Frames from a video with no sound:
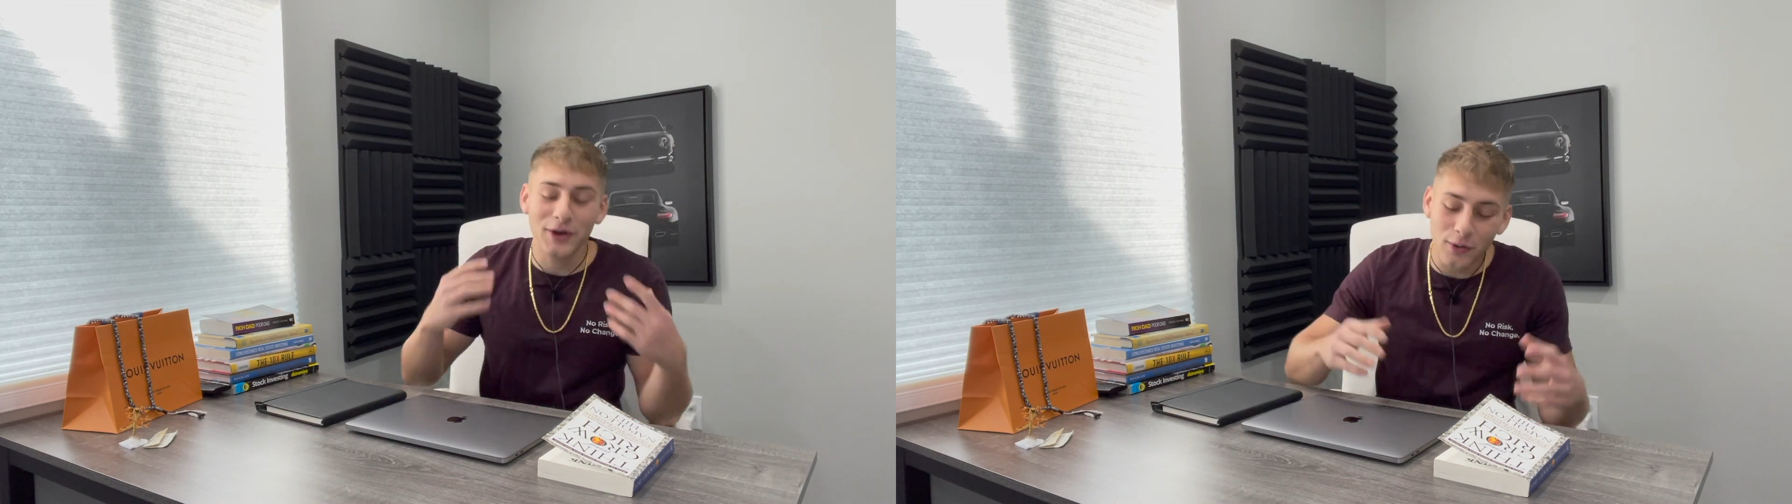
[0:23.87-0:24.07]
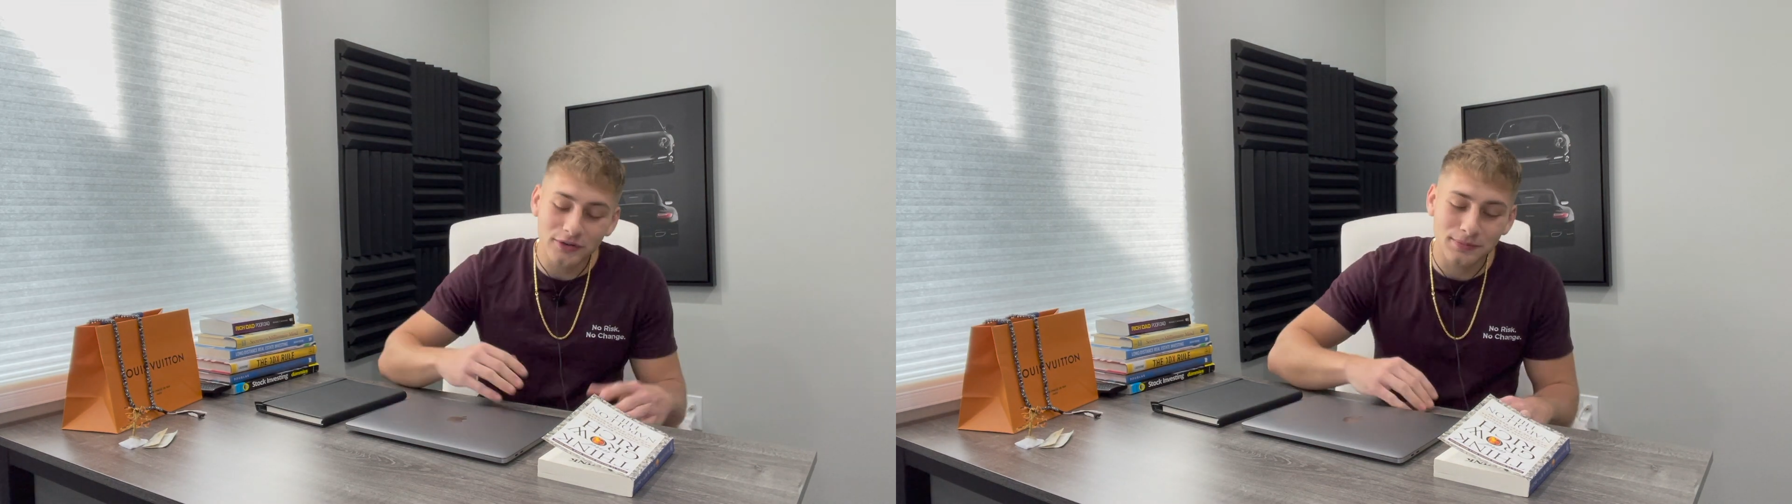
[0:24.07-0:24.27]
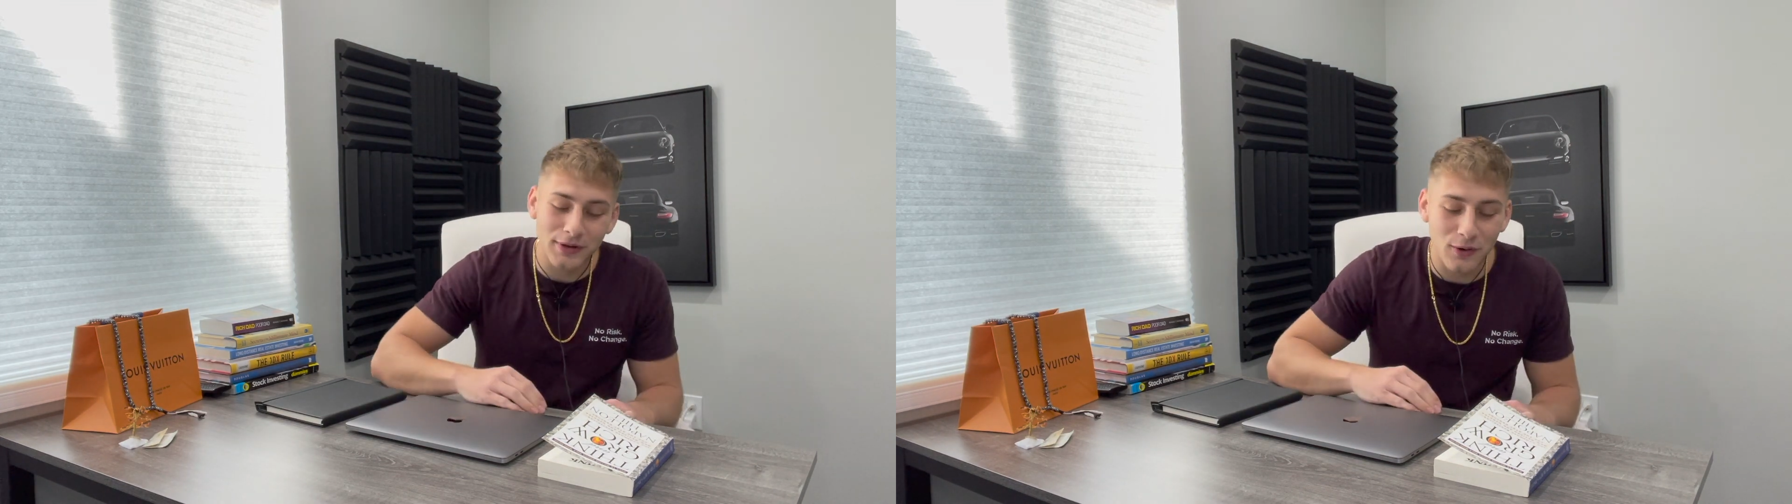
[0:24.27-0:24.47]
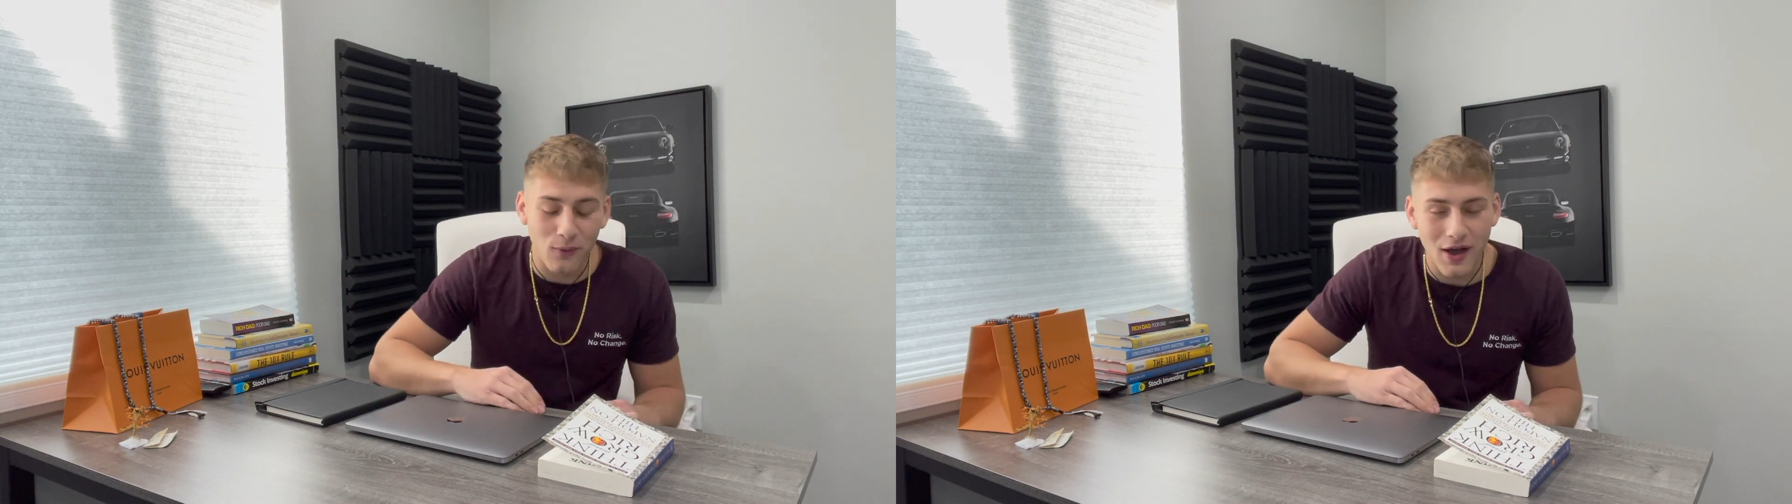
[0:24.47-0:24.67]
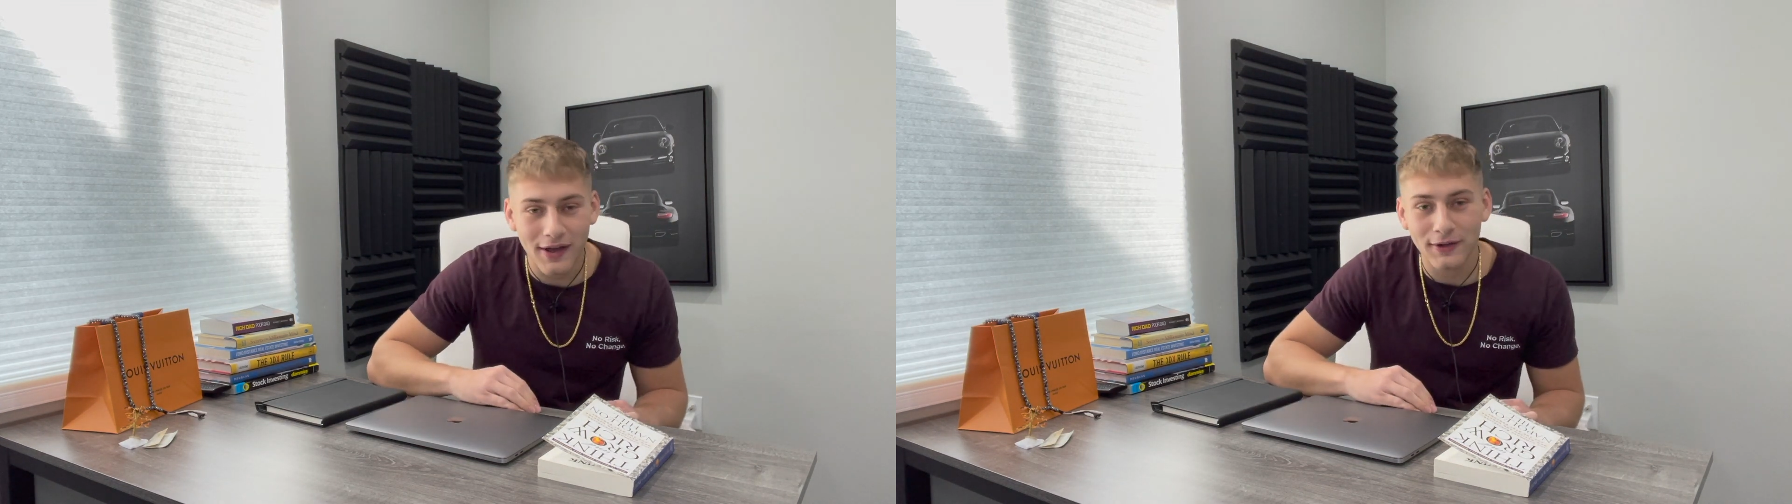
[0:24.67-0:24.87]
know it's been a
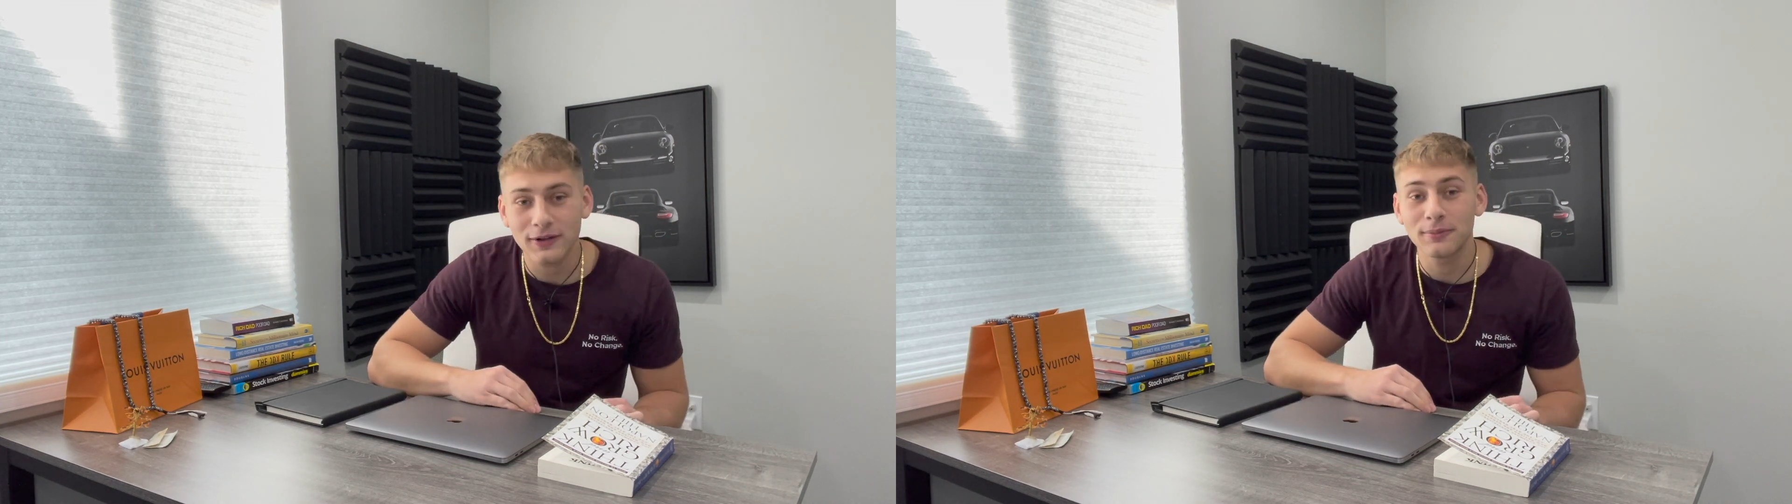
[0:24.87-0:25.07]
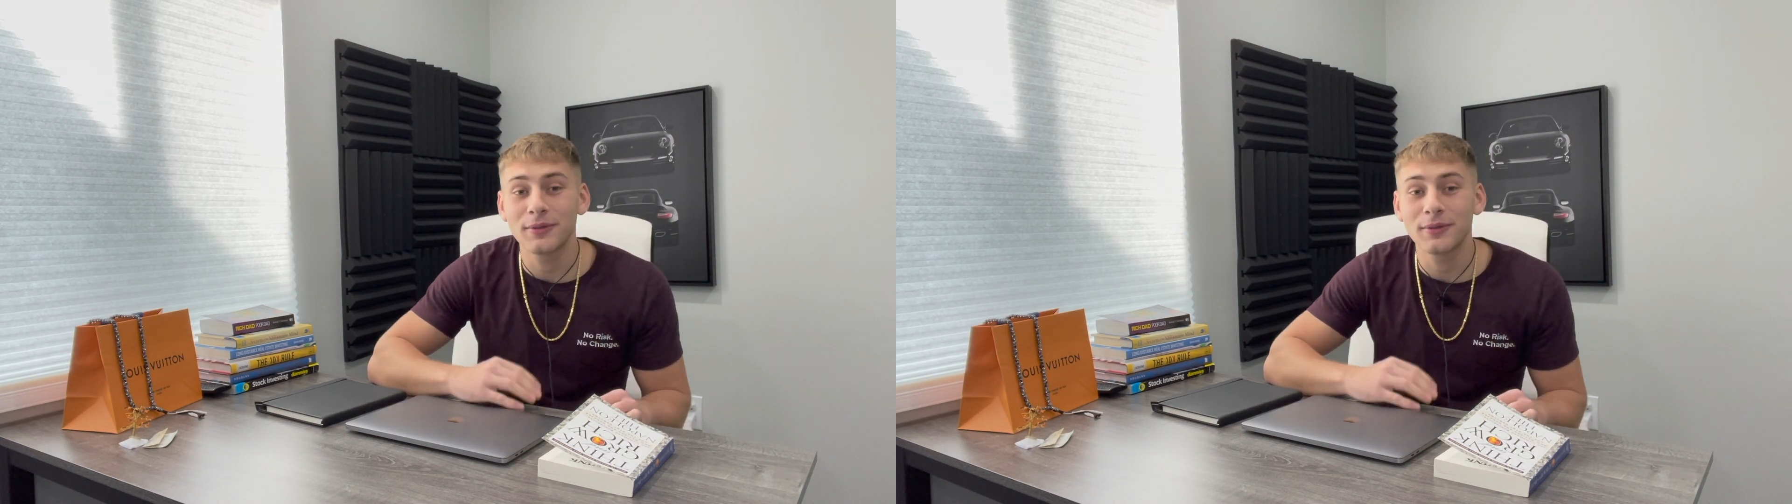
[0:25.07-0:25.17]
while,